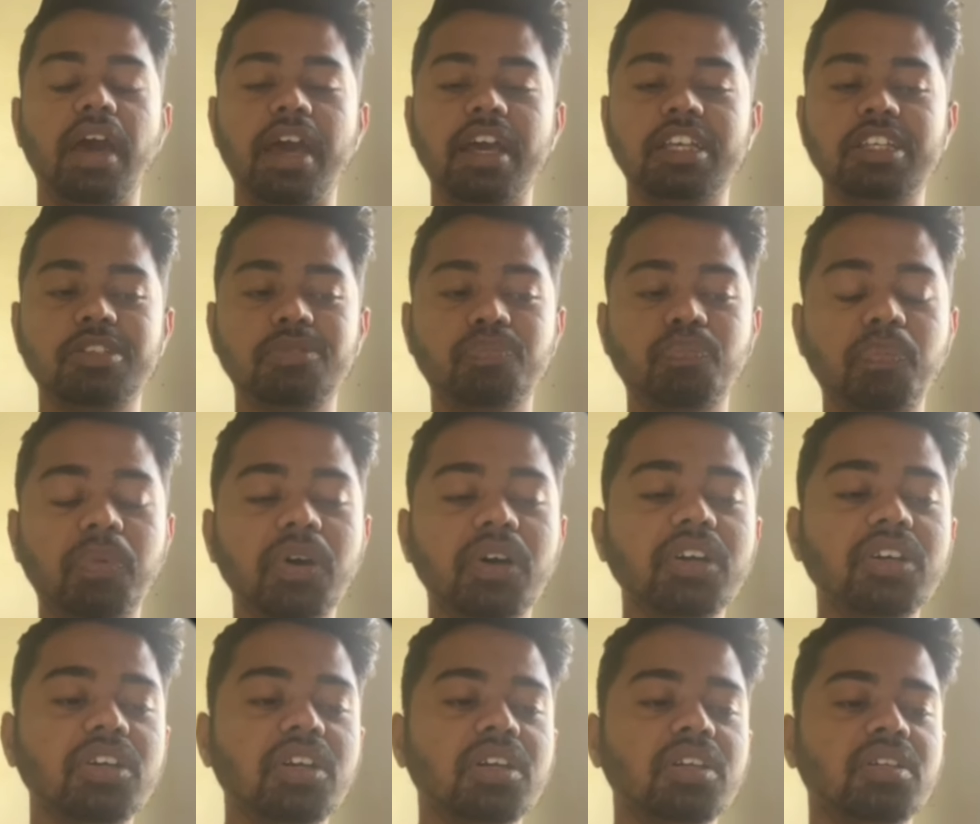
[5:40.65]

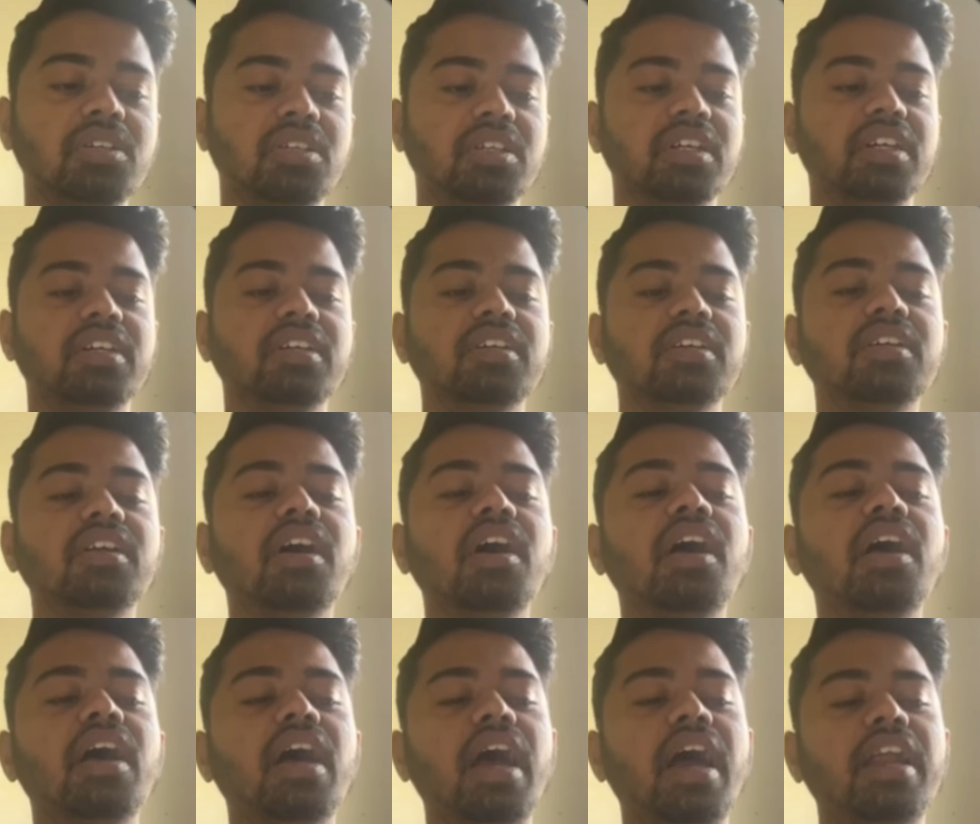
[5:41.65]
expert trader
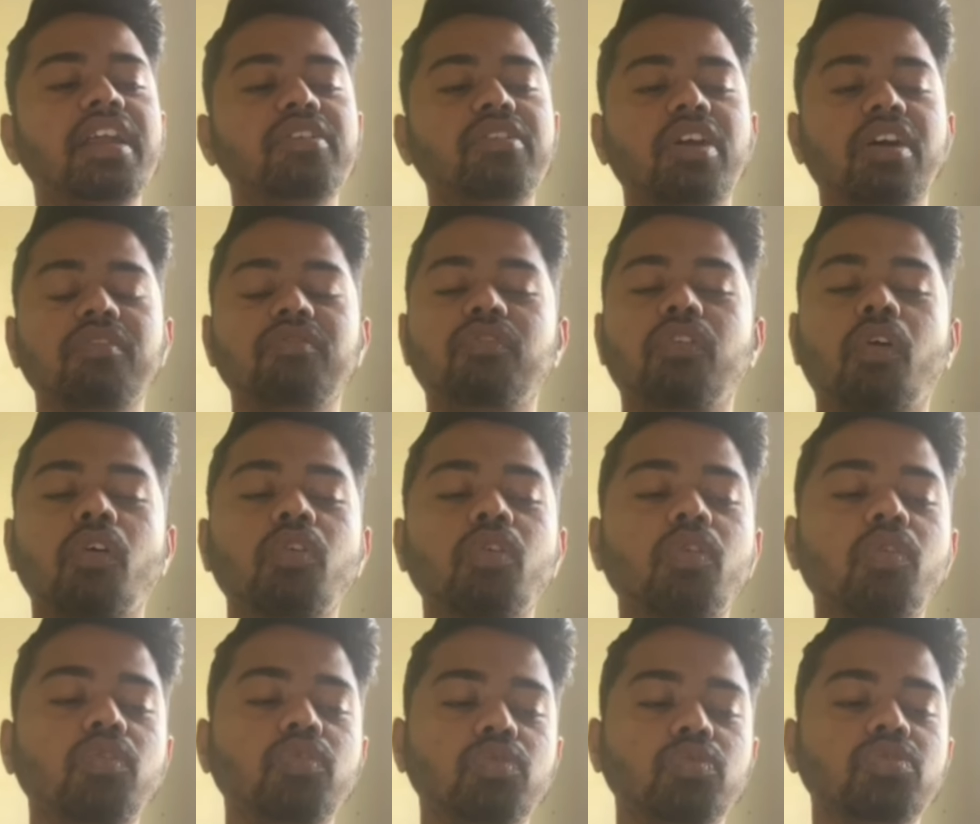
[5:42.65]
and you can follow
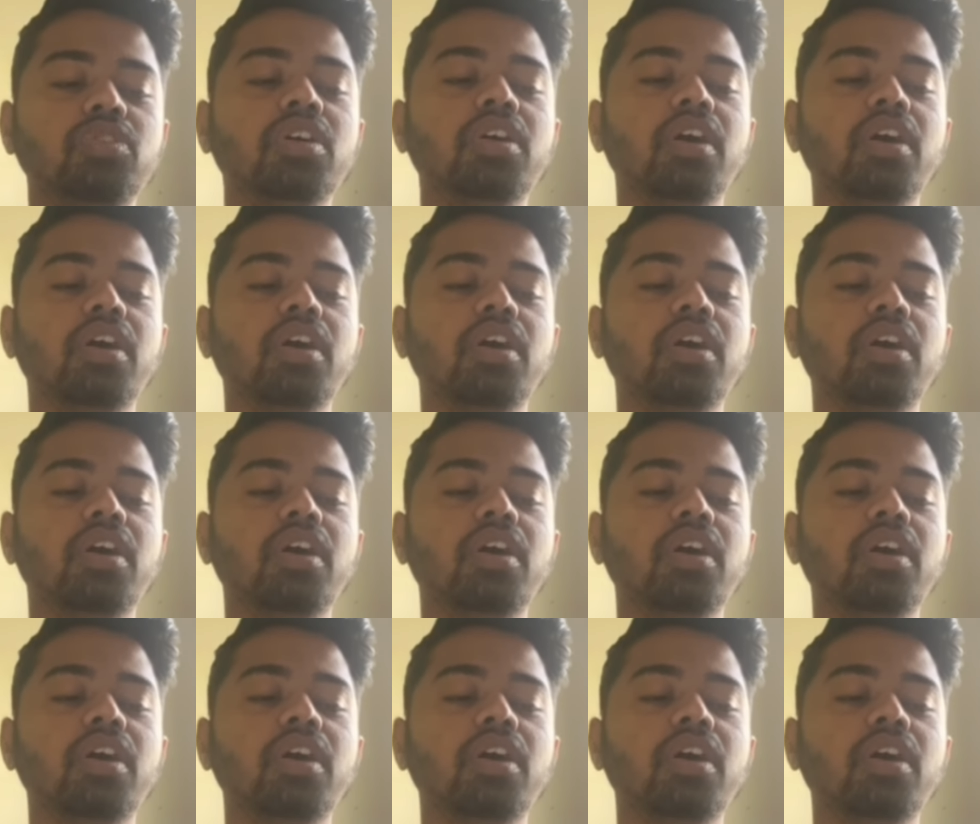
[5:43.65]
to the